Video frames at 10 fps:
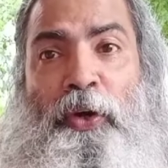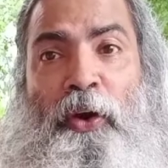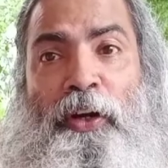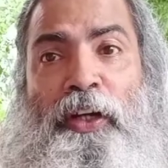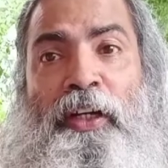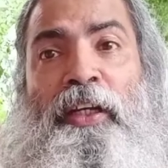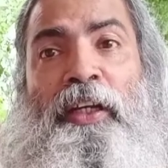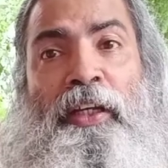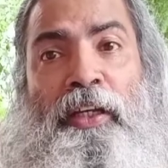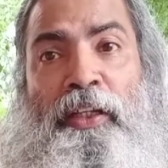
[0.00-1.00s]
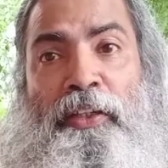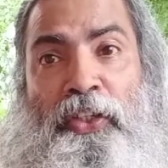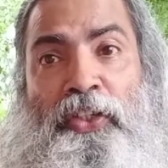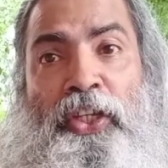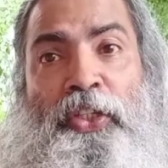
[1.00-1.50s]
John,
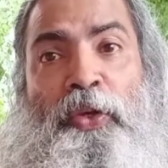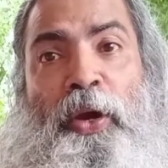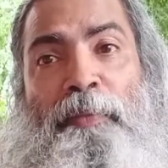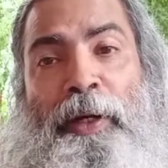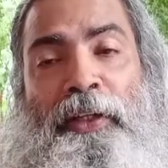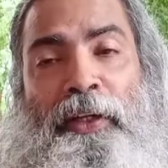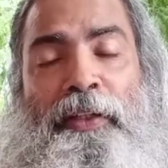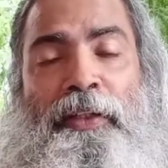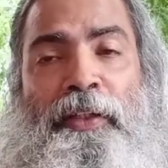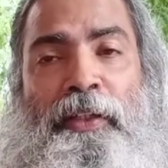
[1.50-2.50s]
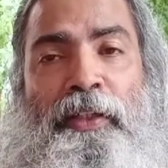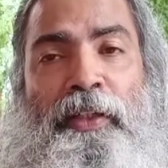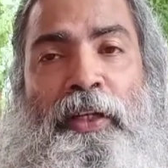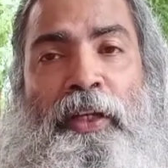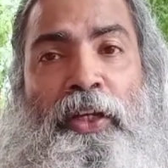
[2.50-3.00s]
"This is your mother."
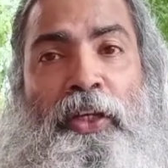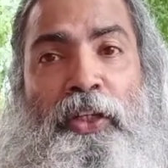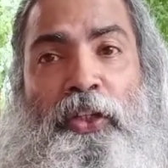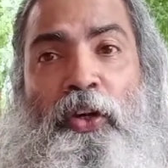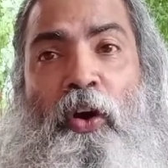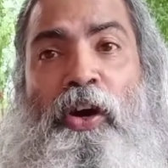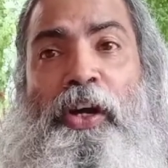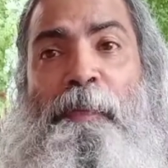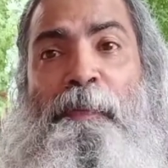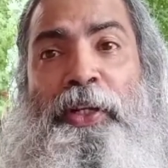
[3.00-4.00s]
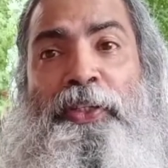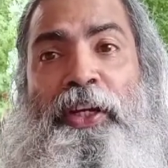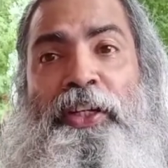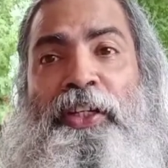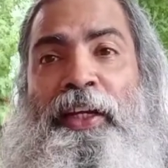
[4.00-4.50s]
John
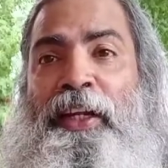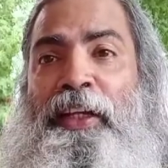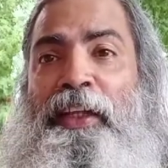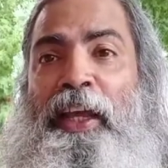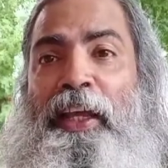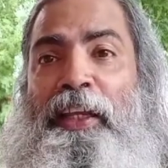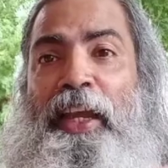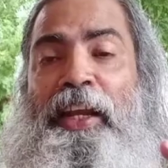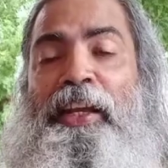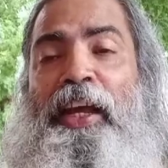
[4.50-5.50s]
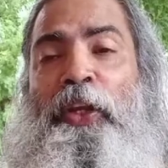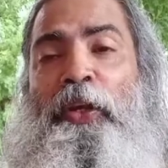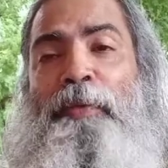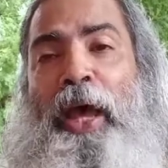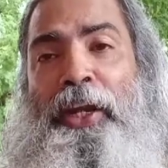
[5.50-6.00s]
represents the entire
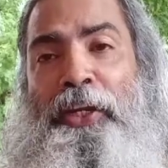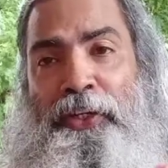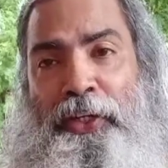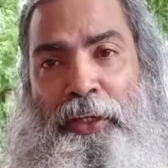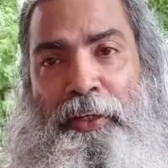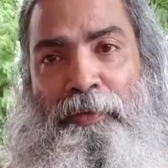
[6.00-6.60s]
humanity.